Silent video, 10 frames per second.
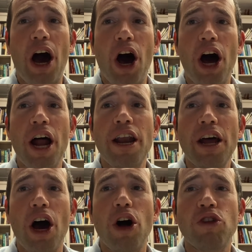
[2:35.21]

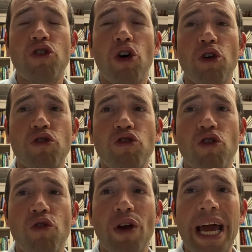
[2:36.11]

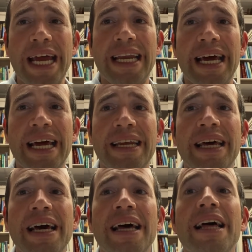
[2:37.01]
unadulterated